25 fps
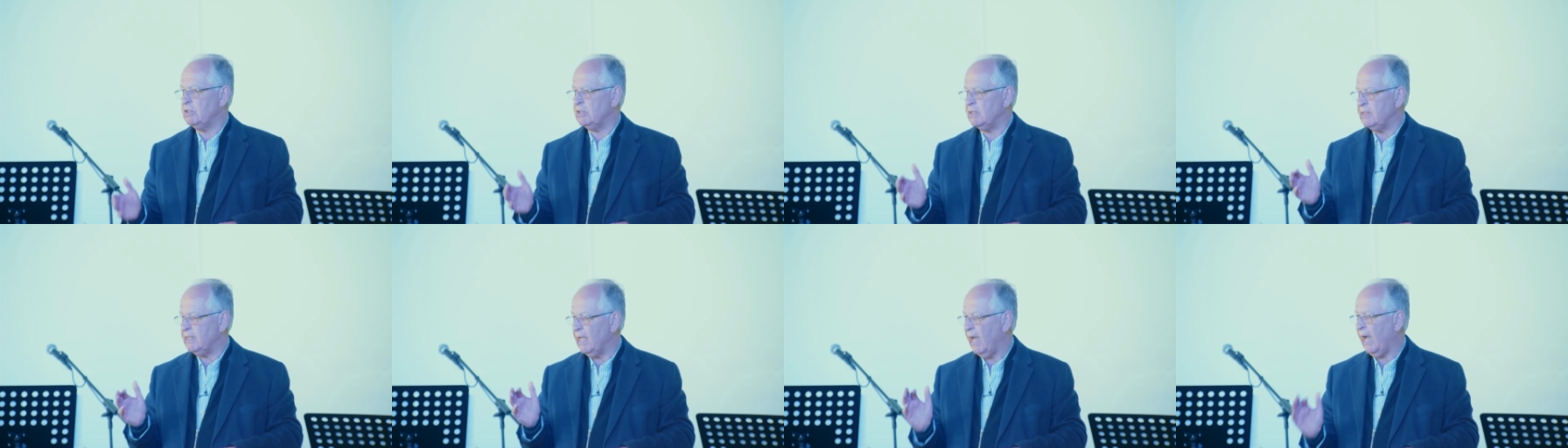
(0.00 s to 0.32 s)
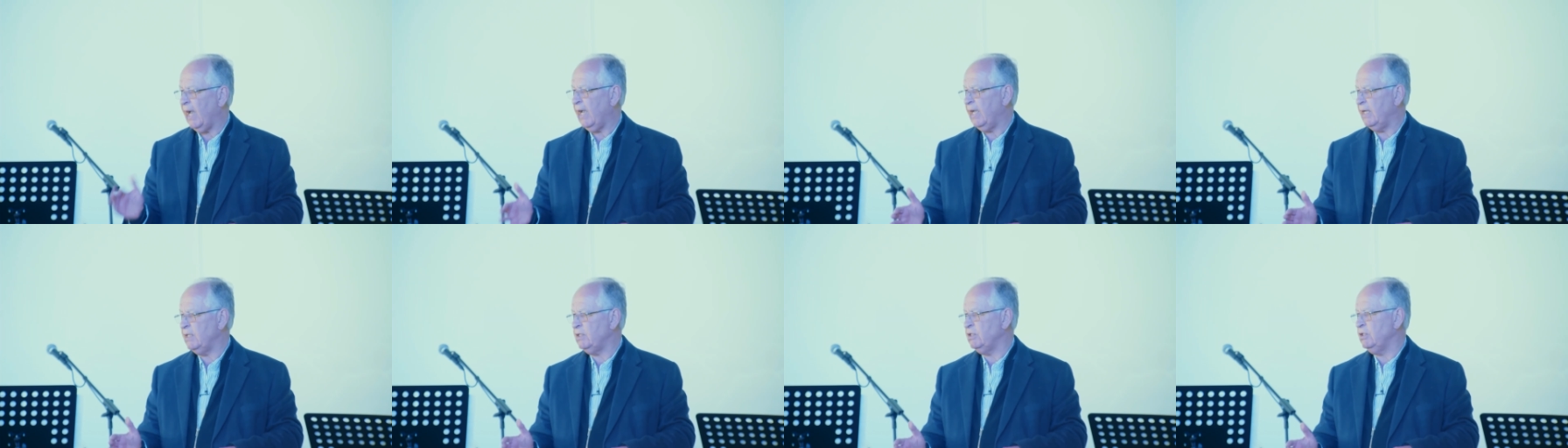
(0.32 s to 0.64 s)
to
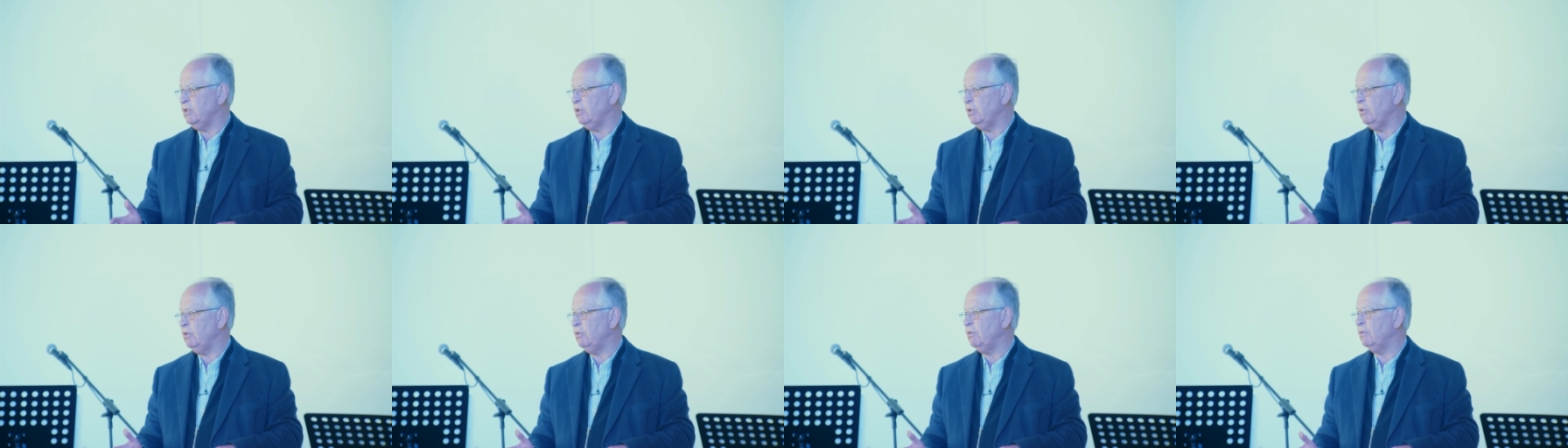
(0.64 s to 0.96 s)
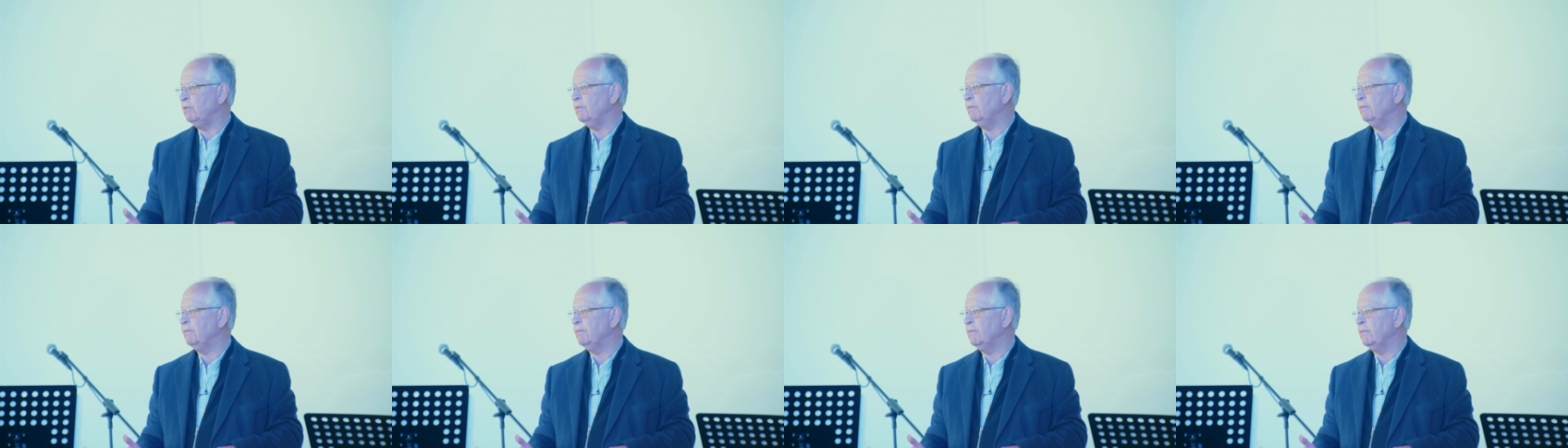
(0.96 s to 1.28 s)
guide
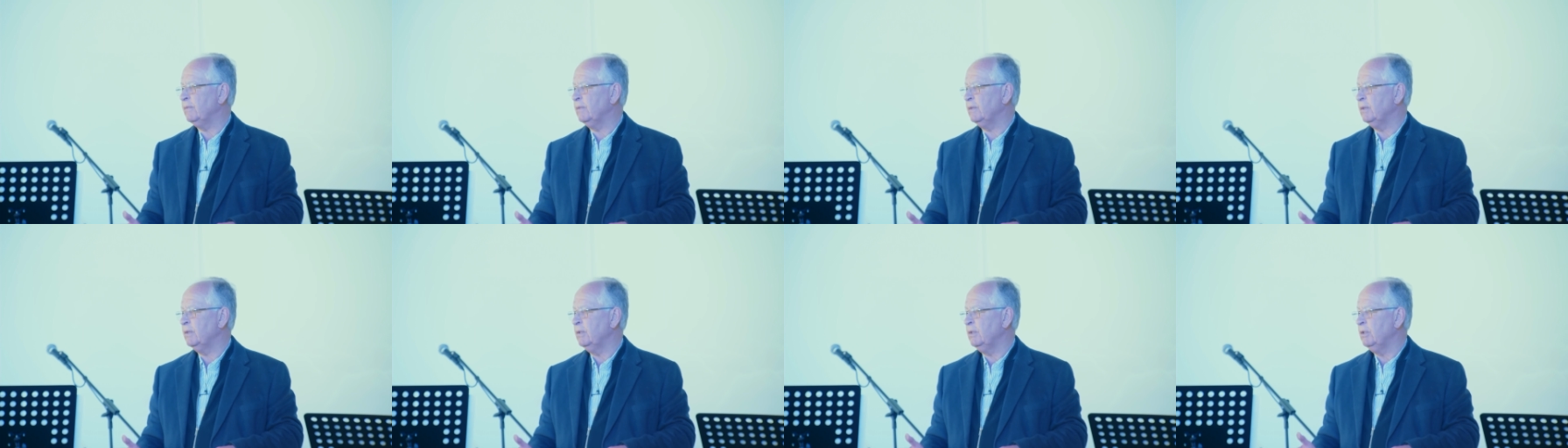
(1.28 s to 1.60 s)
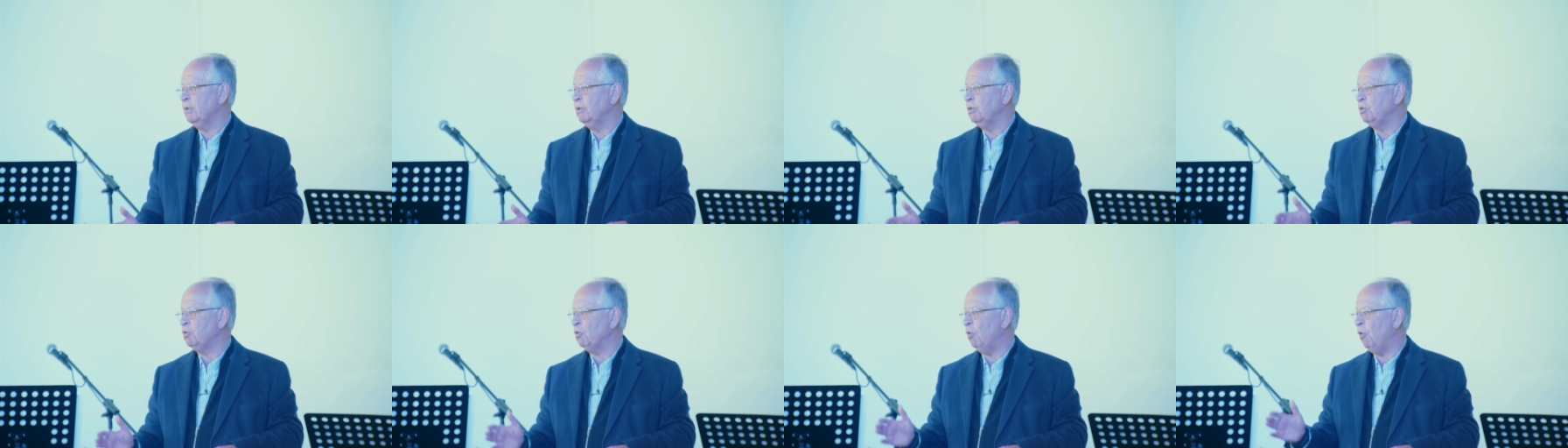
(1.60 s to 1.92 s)
you,
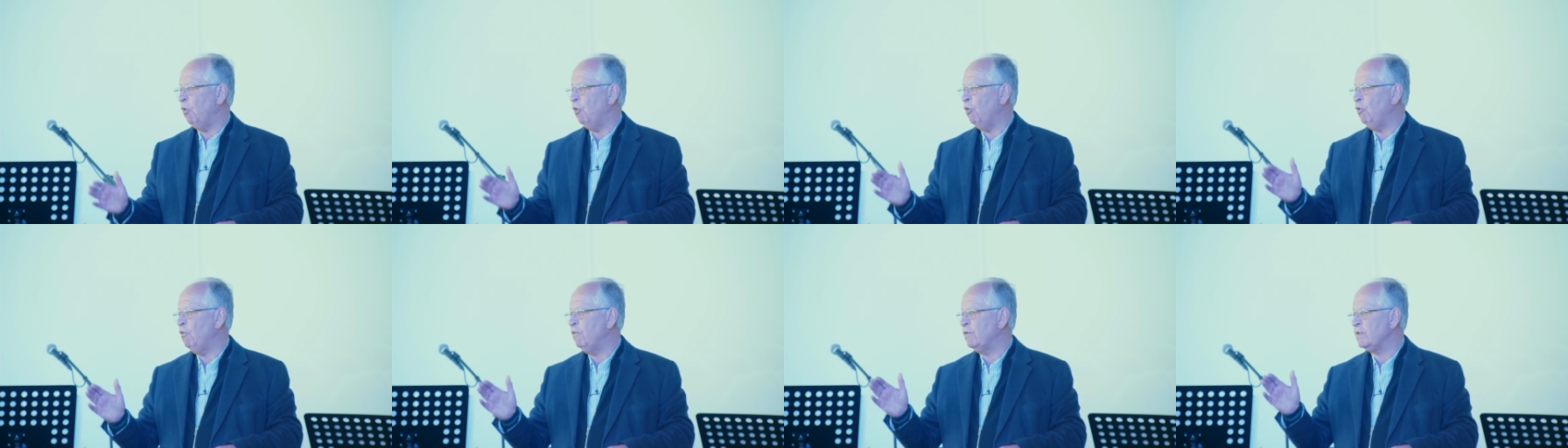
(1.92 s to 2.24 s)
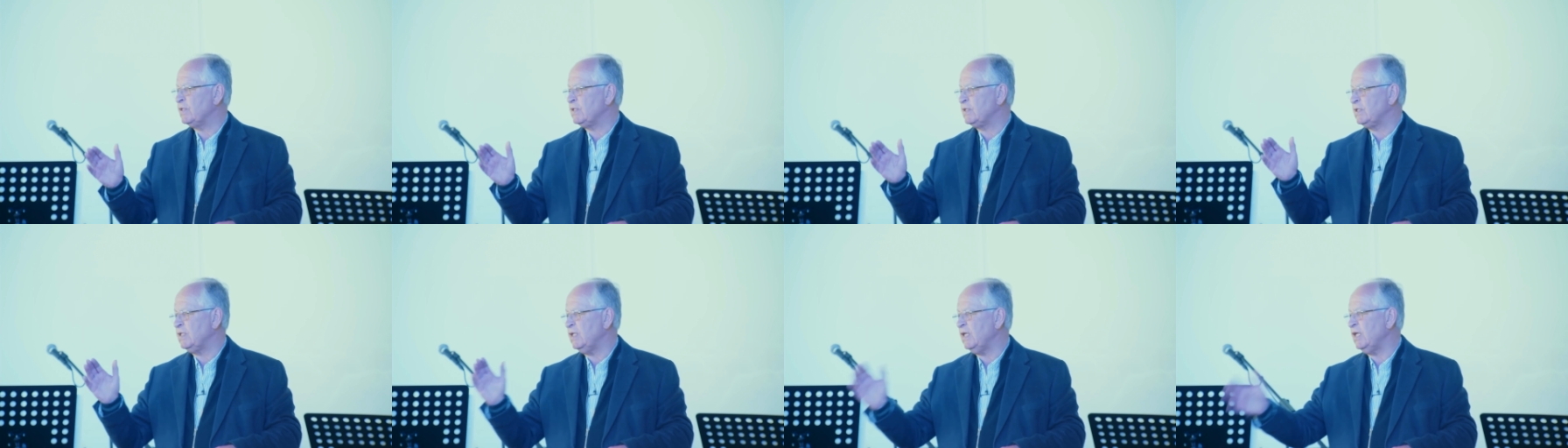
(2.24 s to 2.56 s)
to
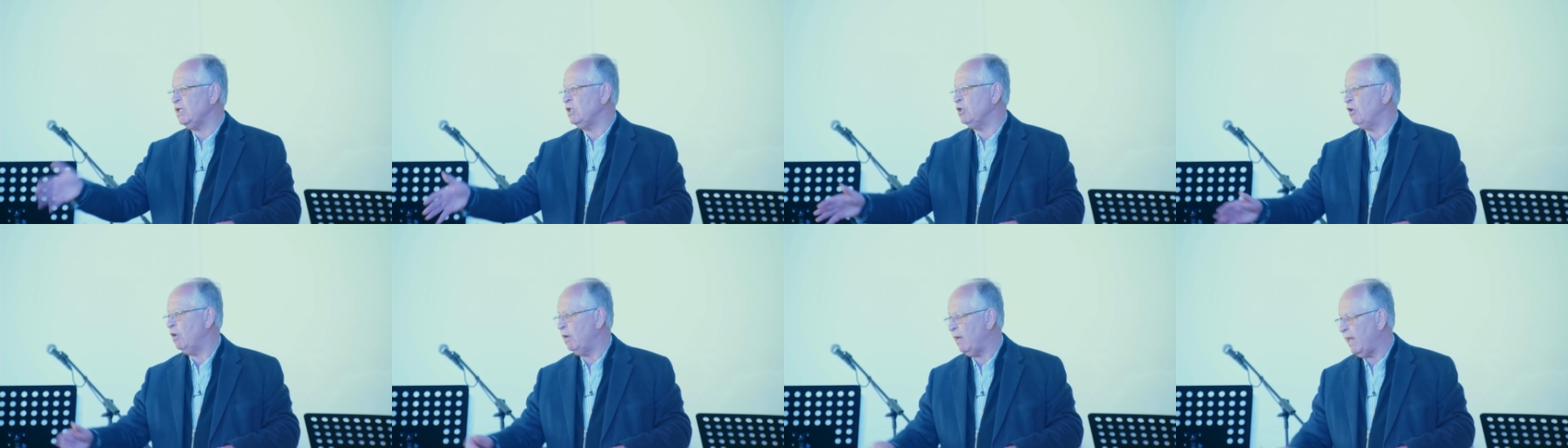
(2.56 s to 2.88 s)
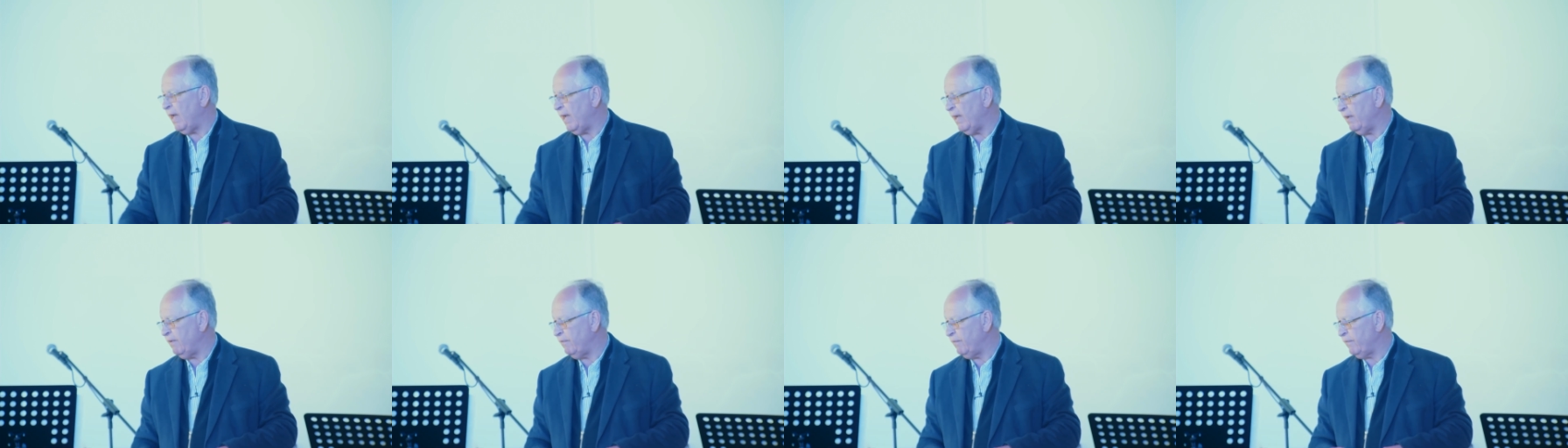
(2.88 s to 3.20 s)
oversee your
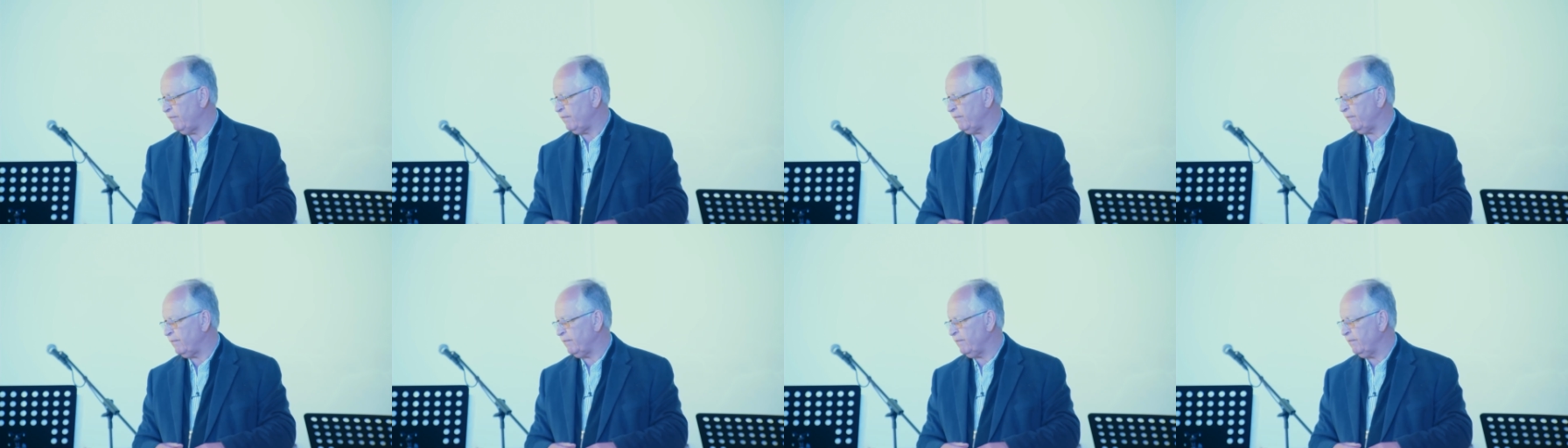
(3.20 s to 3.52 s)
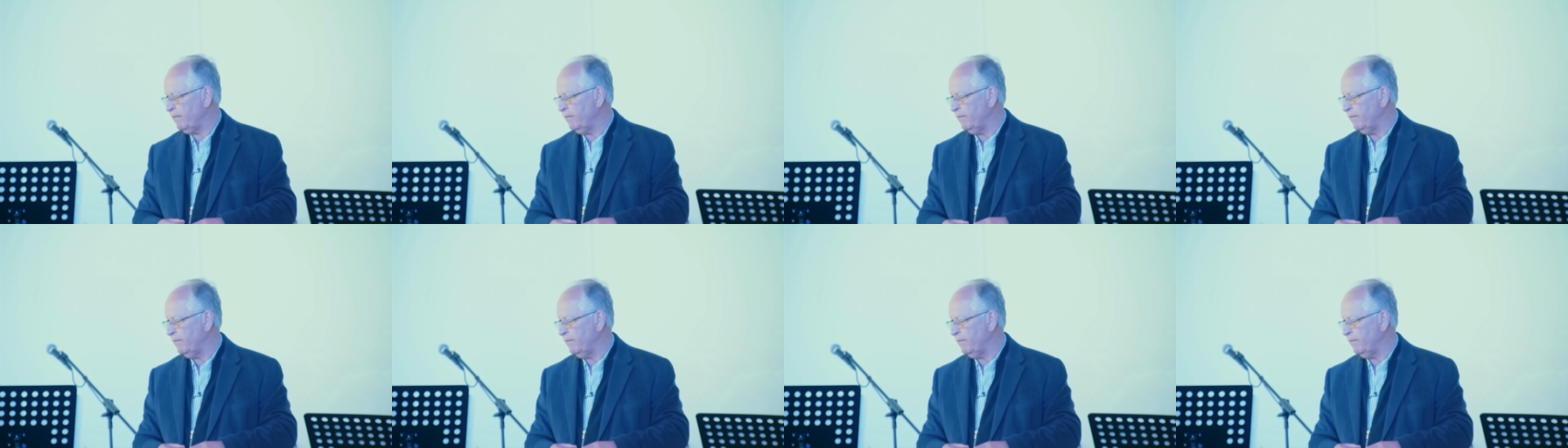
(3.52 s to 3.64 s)
life,